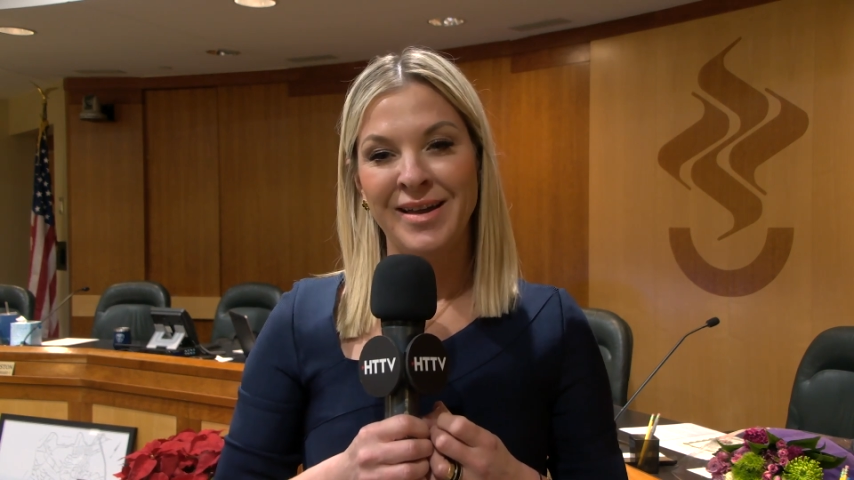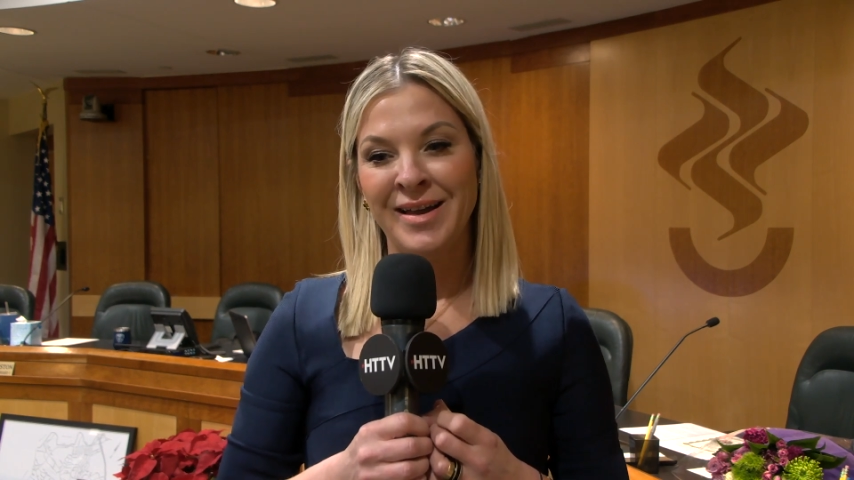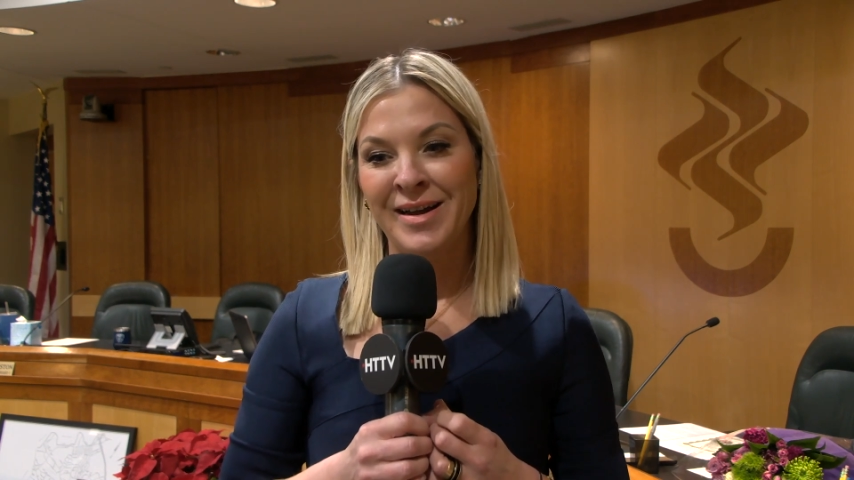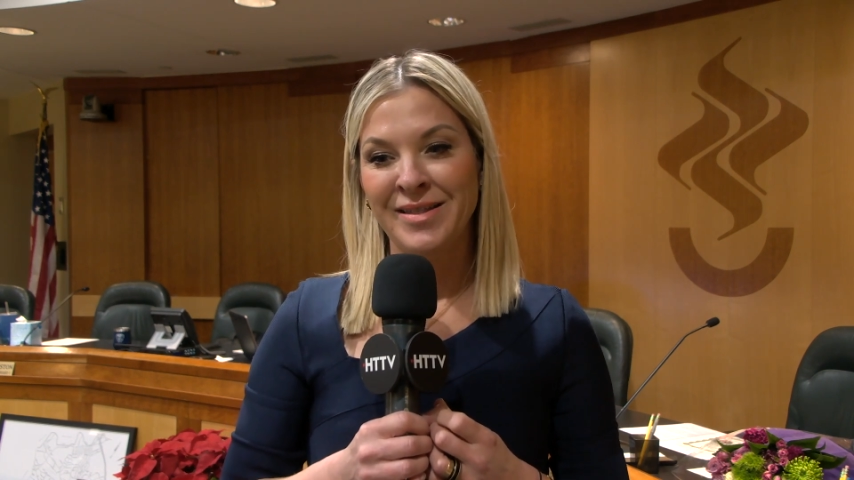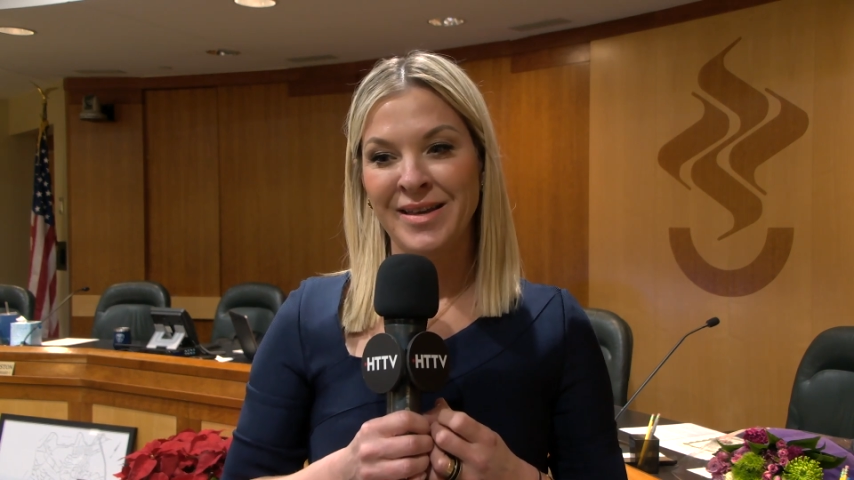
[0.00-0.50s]

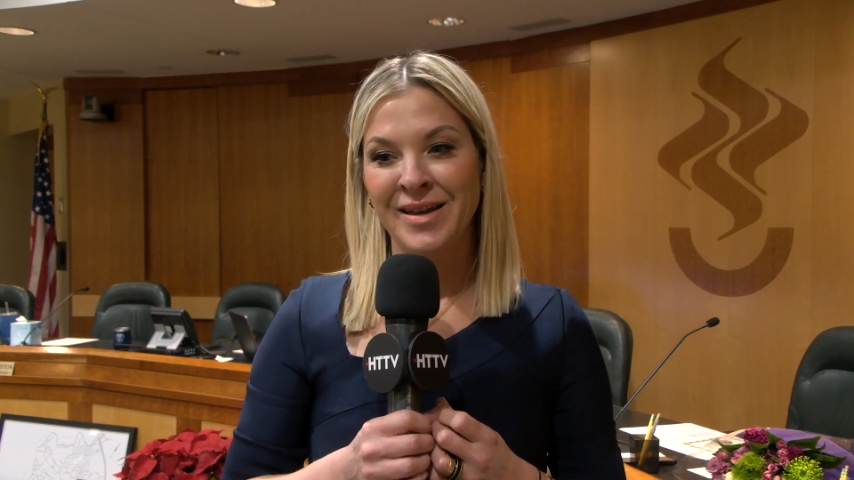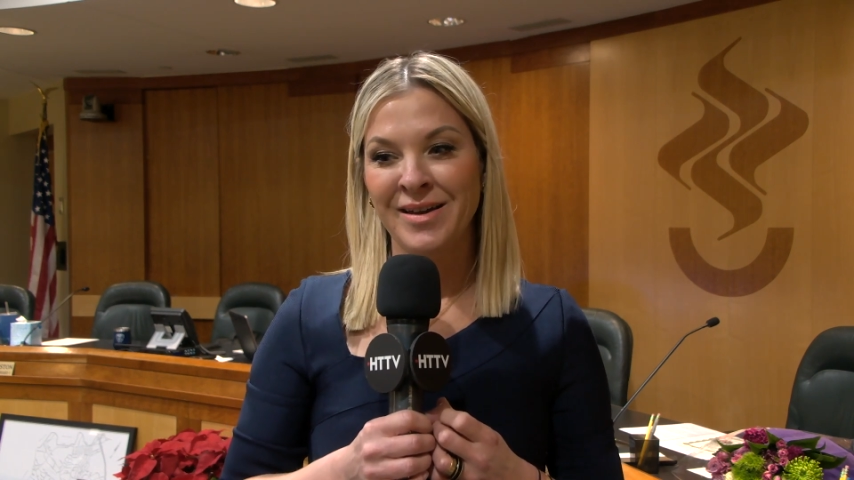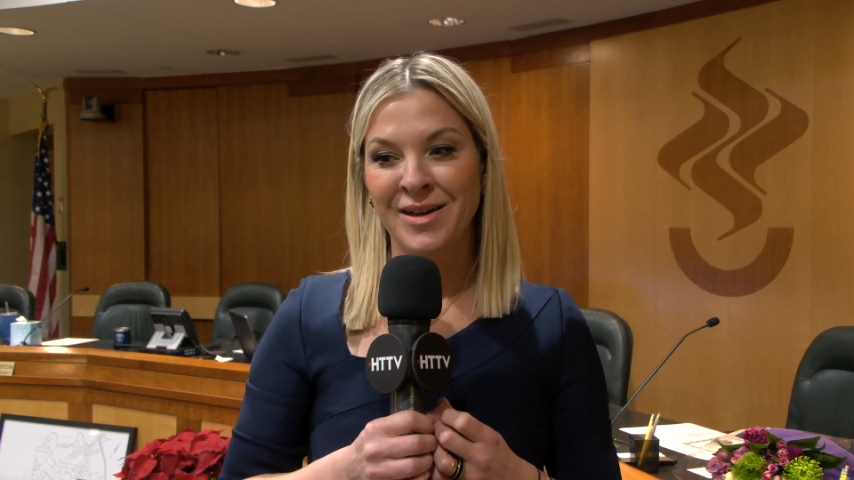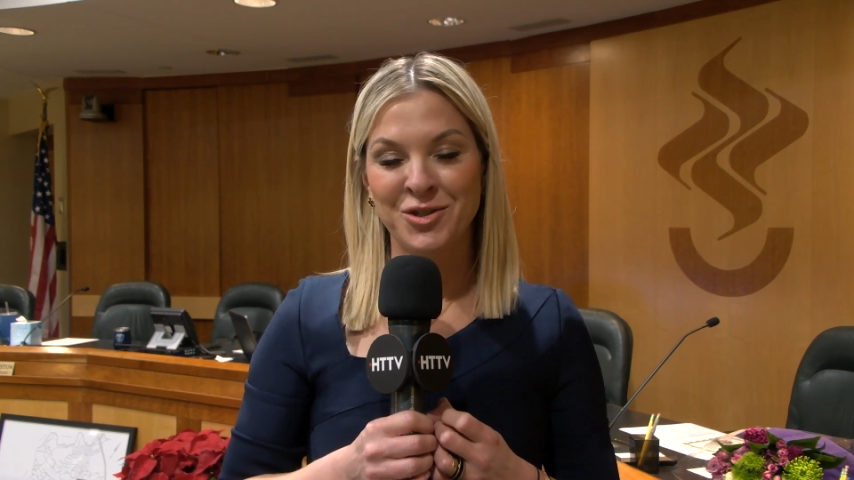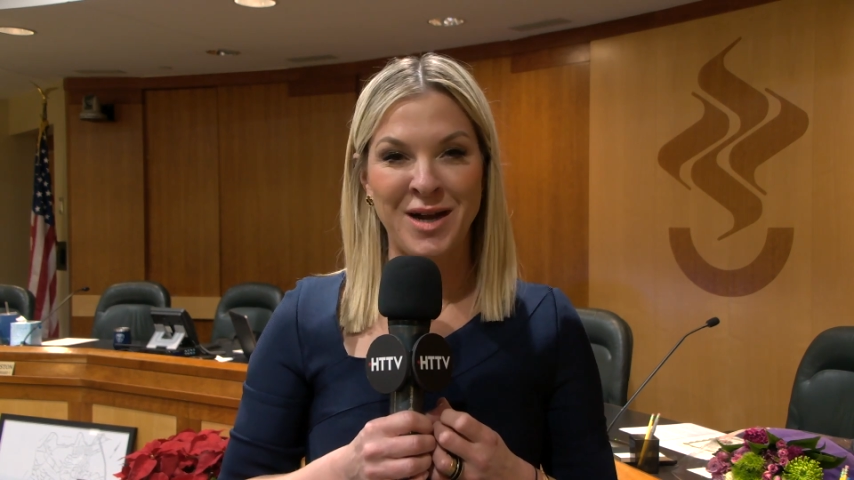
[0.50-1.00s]
and I
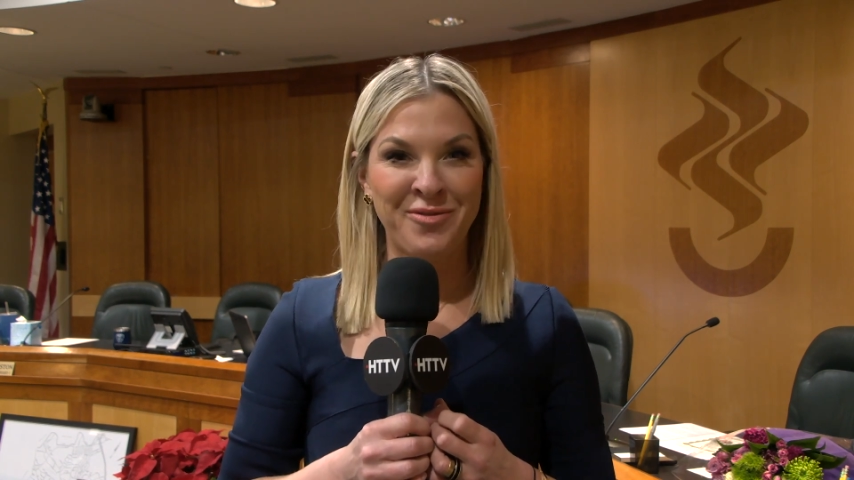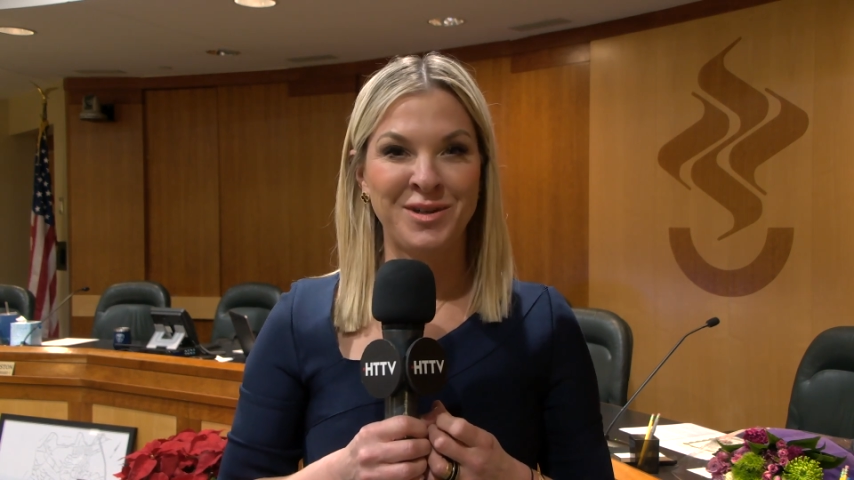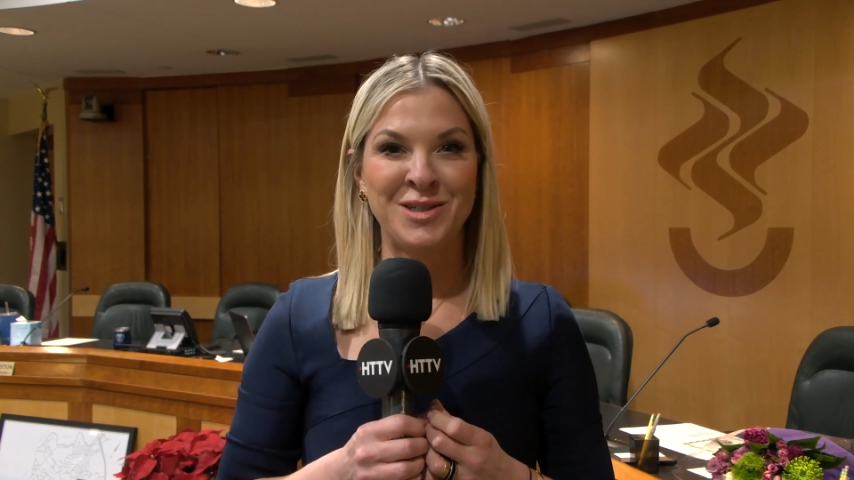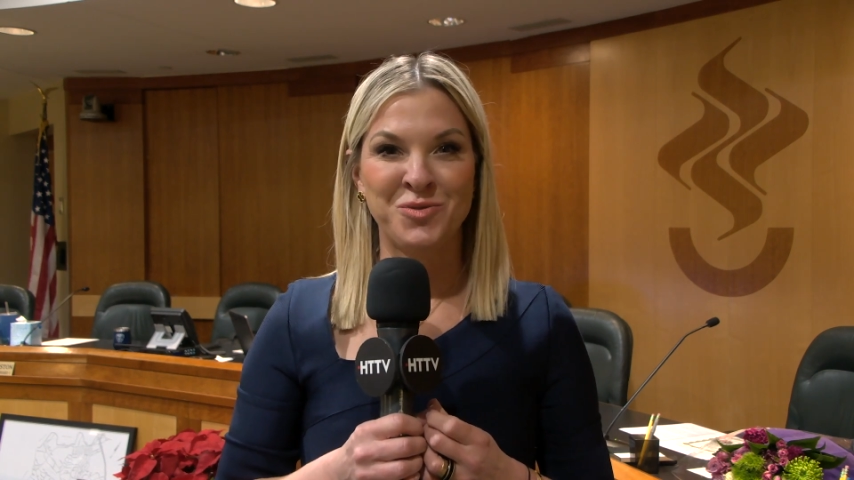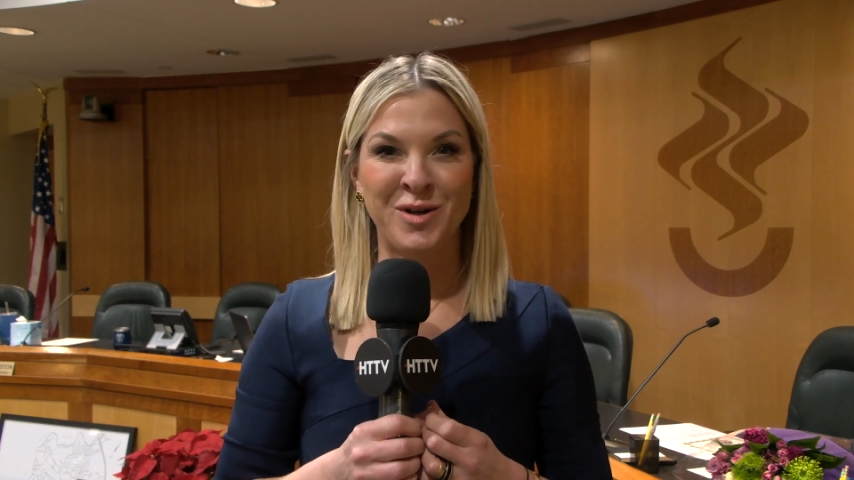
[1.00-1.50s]
think
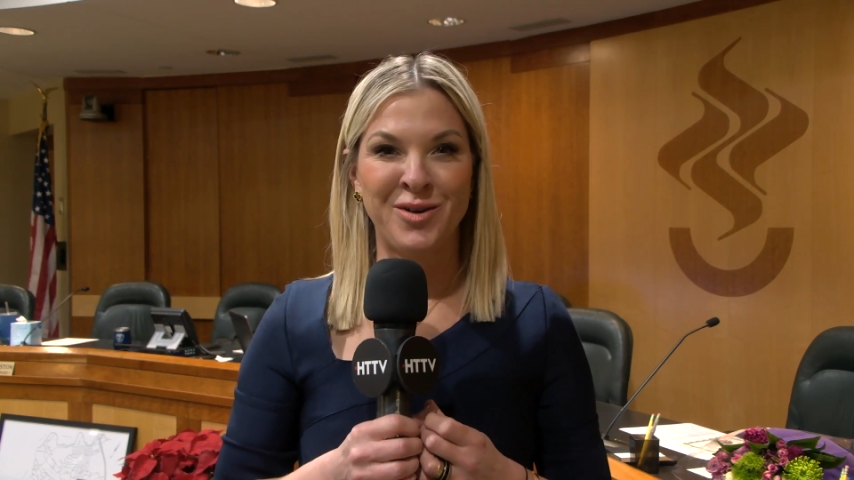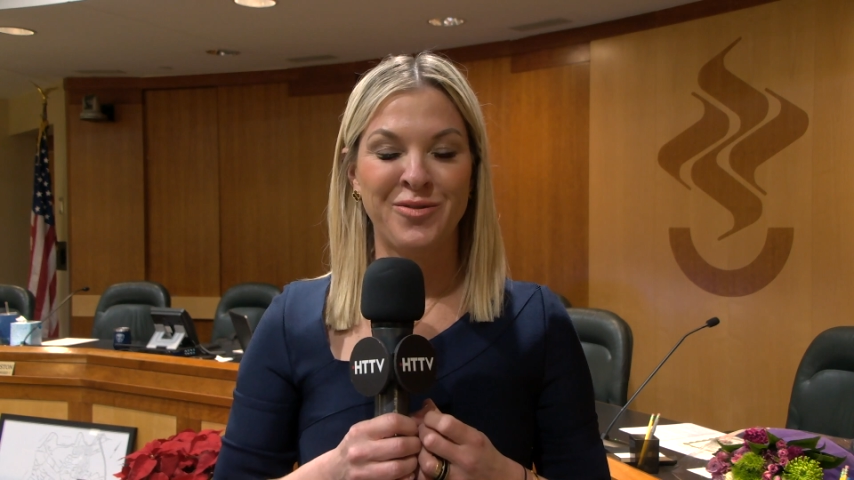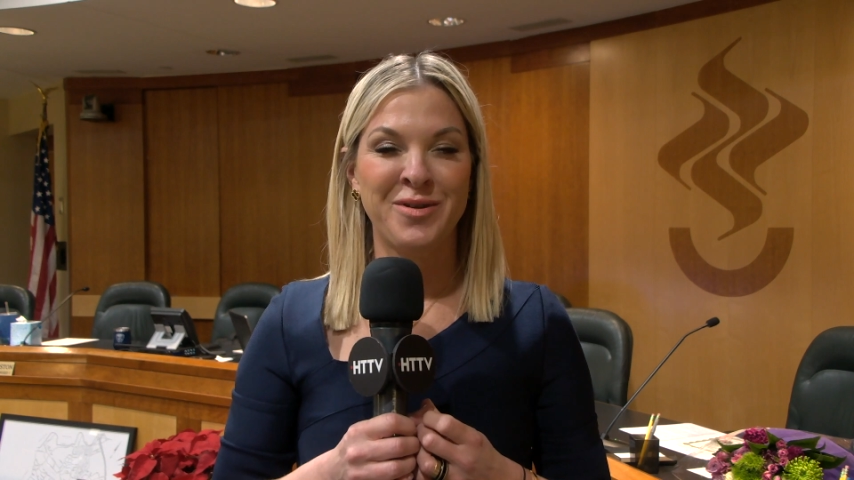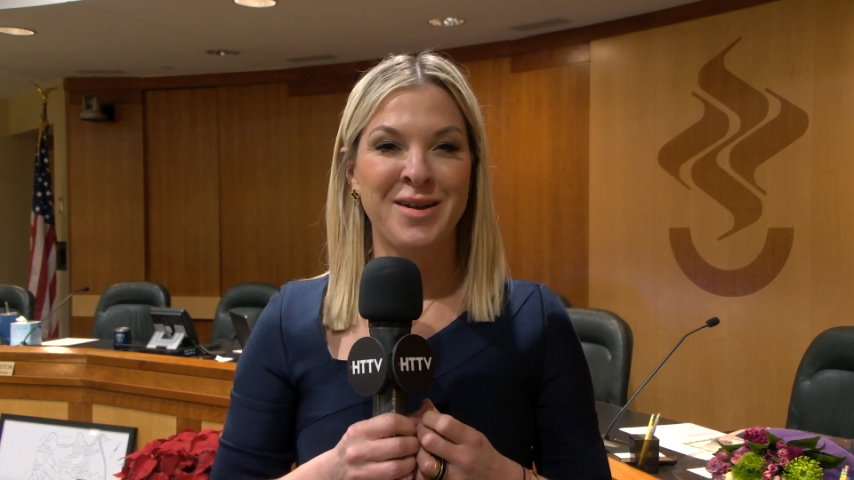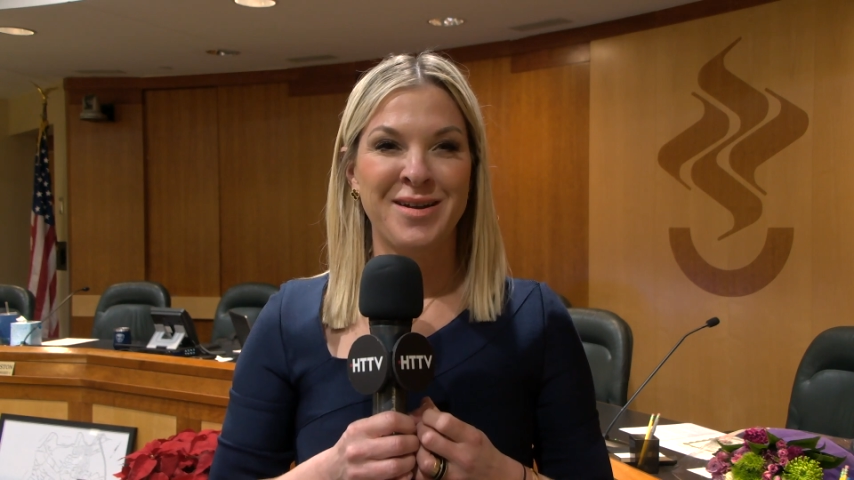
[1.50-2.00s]
traffic is one of